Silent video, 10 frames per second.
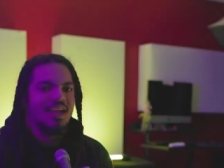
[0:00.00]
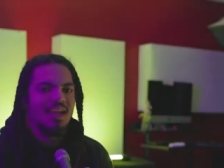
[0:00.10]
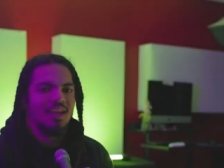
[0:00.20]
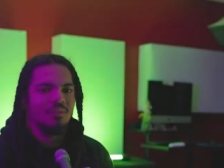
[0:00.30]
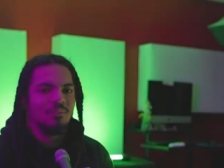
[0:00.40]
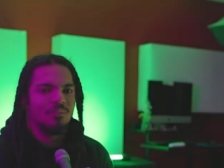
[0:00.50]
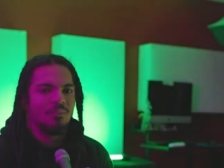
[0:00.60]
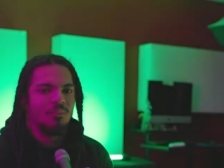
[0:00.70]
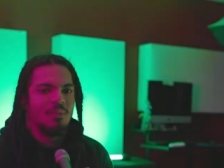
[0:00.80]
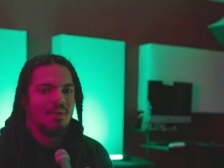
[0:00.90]
And
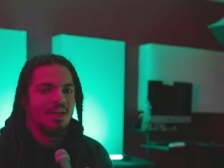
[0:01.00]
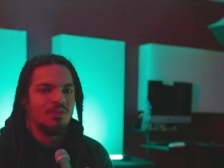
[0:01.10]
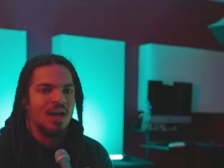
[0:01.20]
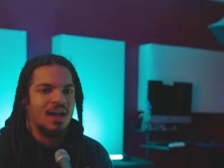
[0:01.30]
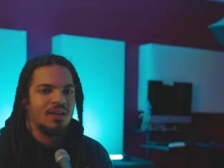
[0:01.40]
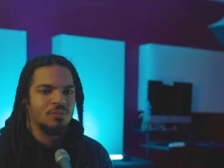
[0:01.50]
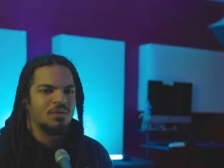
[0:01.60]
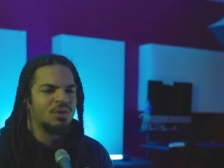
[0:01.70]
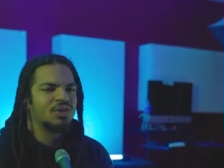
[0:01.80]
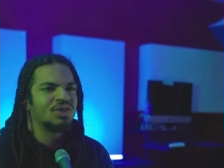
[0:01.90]
we met you guys. We
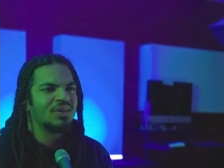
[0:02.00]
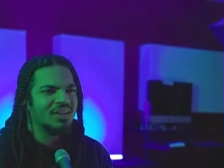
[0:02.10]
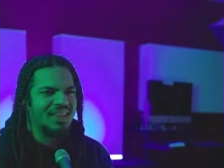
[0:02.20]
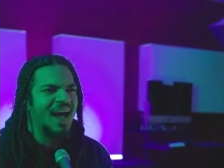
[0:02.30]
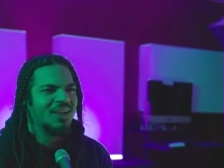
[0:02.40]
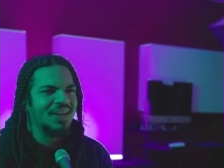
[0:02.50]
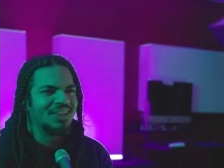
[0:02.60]
were just chilling in the alley,